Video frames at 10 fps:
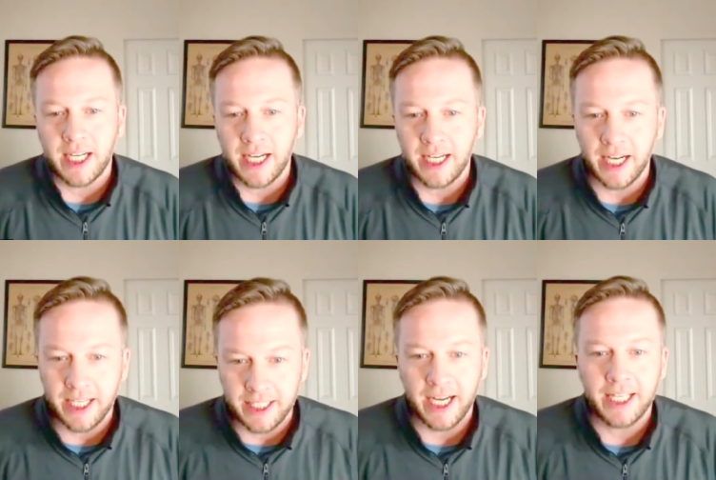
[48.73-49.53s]
I,
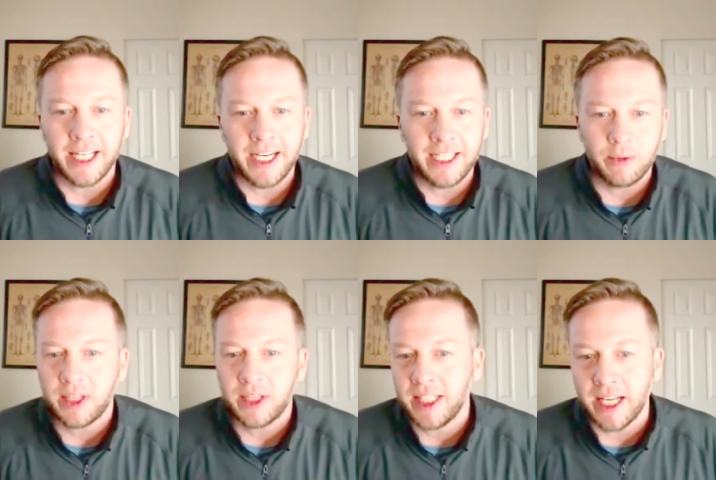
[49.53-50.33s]
I, headlined it
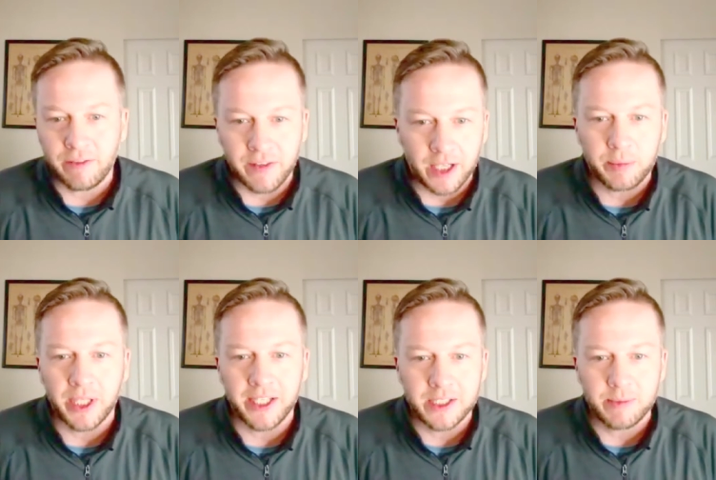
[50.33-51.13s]
with the NFL
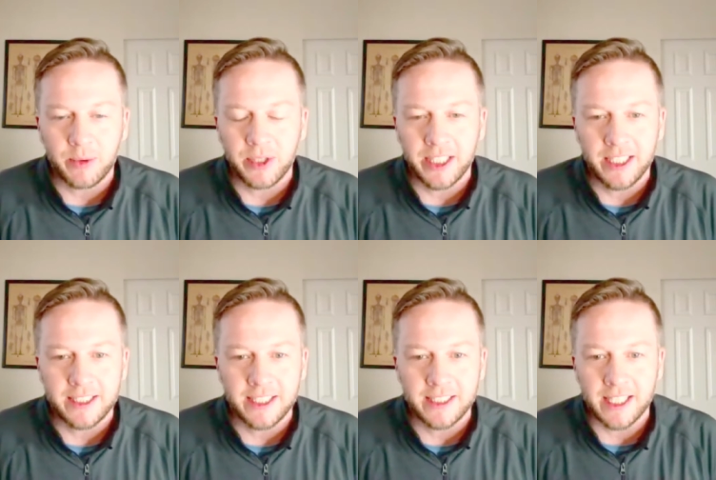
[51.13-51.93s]
players, but really he
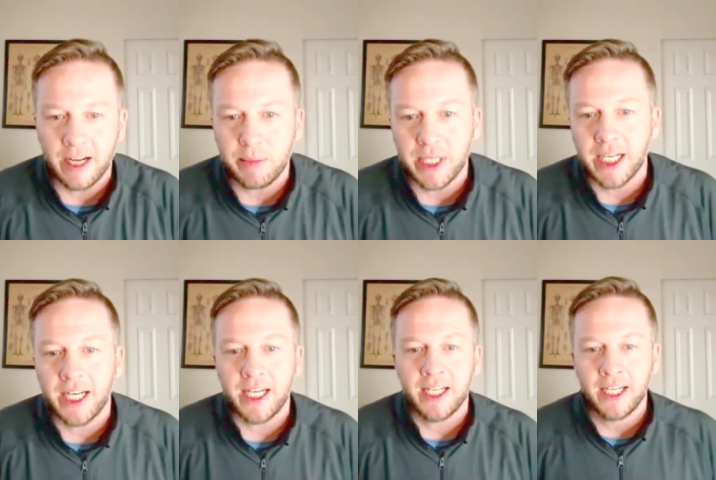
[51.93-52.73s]
sees
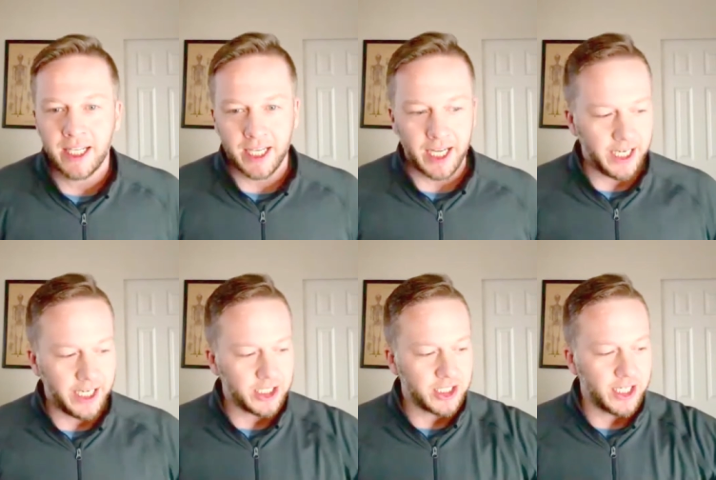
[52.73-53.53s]
NBA,
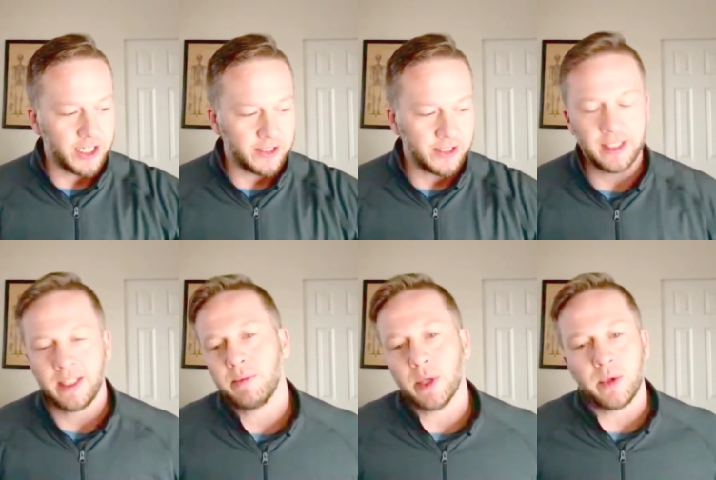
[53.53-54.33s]
NHL,
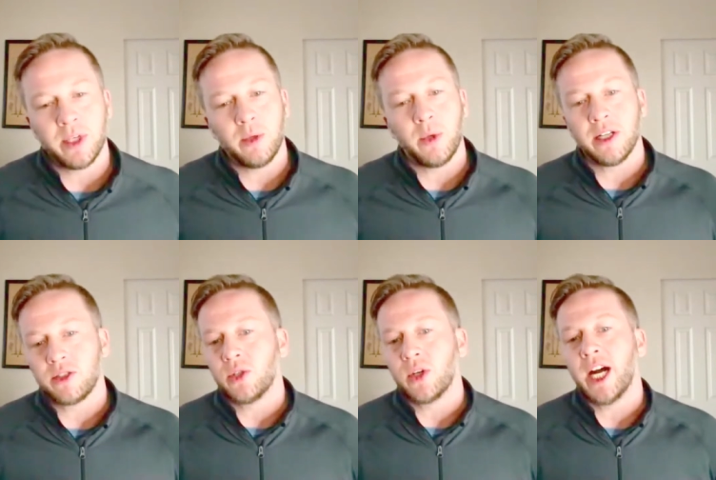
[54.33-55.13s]
but really where
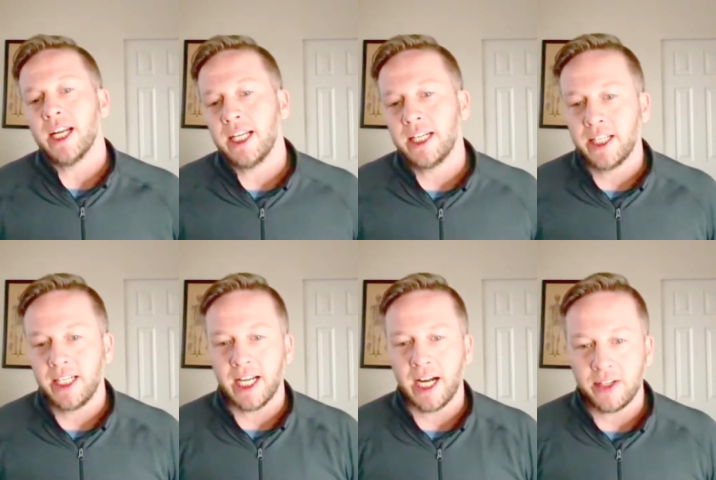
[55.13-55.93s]
does dry needling
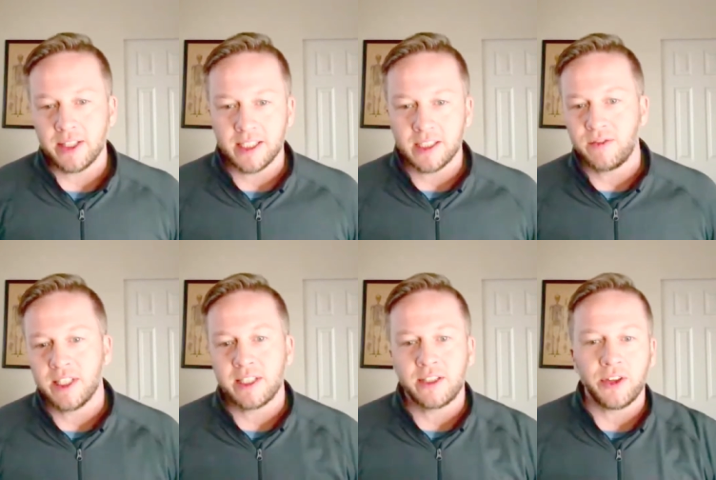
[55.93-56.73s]
and how does his
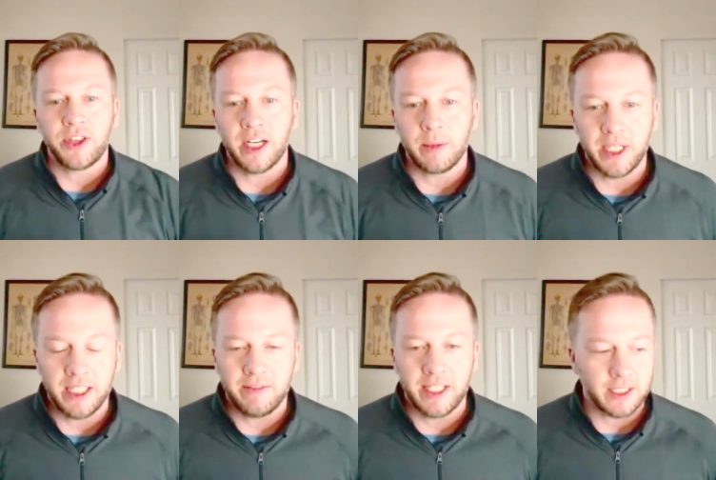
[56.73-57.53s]
physical therapy and
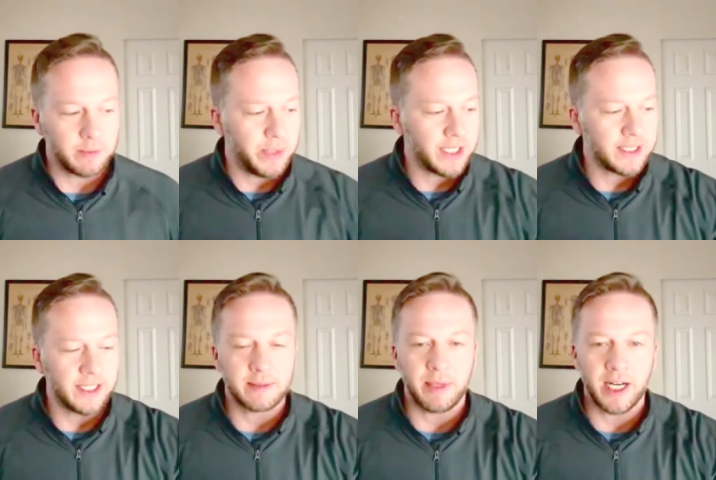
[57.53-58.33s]
even his
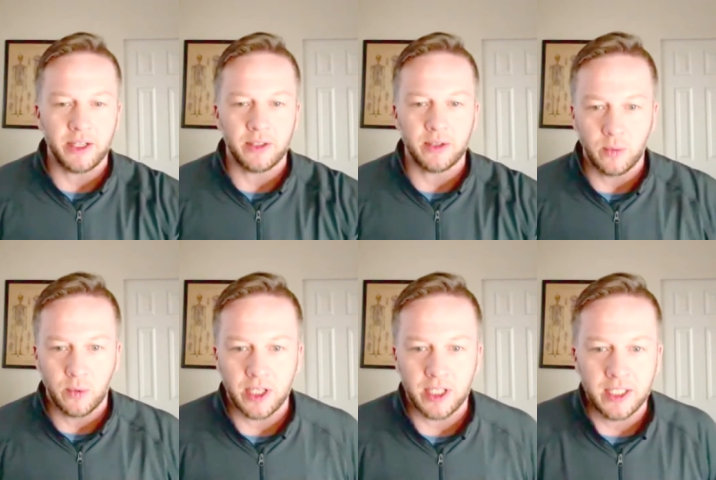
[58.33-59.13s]
business model
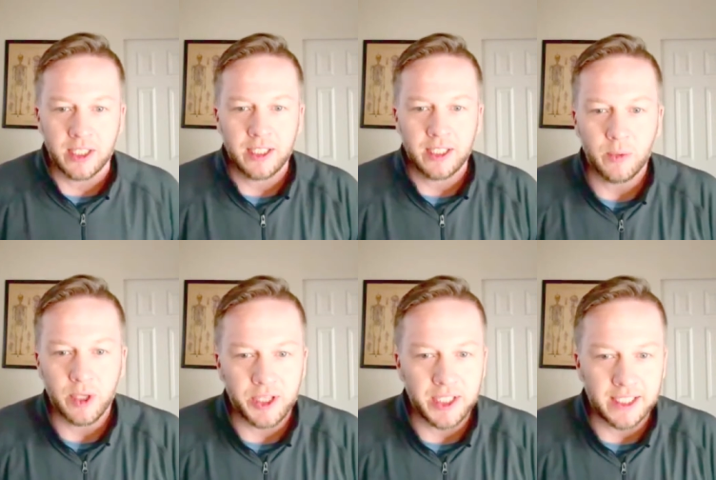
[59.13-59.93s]
work
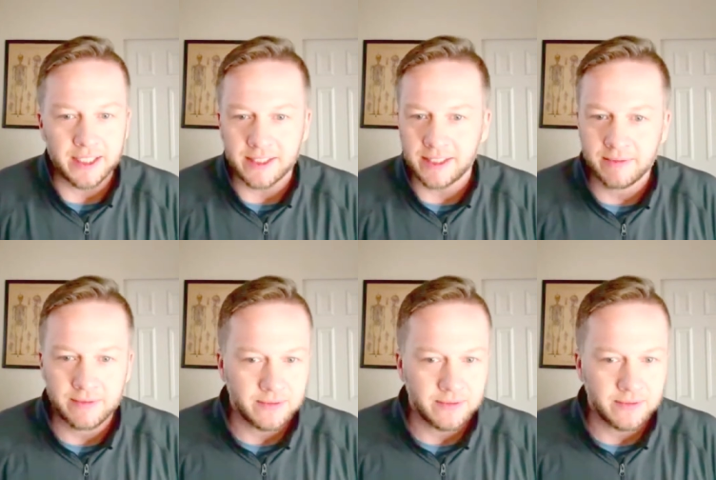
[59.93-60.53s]
with these